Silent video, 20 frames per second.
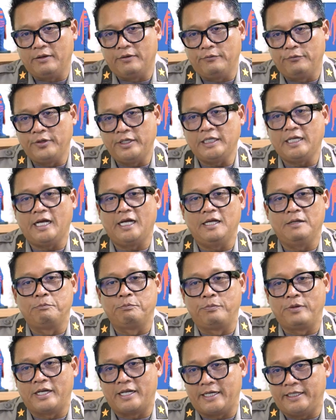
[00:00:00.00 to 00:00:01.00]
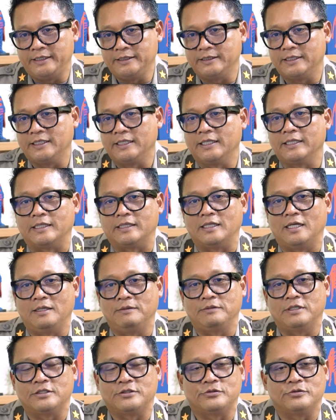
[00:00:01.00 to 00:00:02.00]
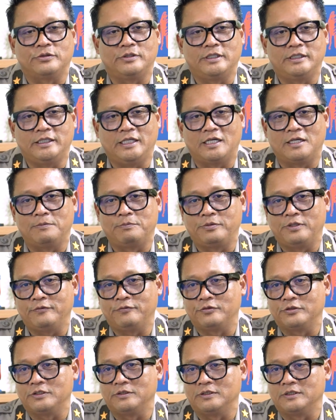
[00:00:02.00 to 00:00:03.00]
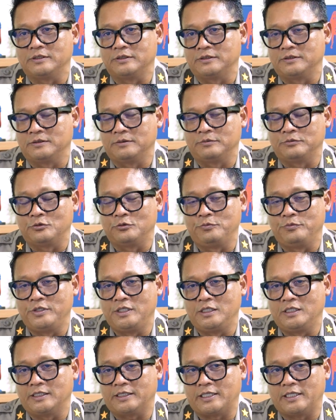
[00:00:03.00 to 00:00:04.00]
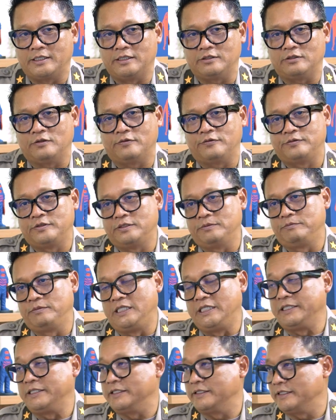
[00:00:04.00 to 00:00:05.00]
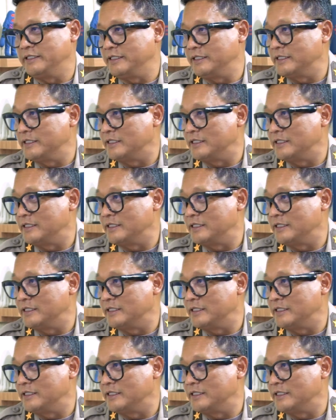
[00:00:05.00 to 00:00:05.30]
When I applied at that time, actually I applied to be the cadet of the military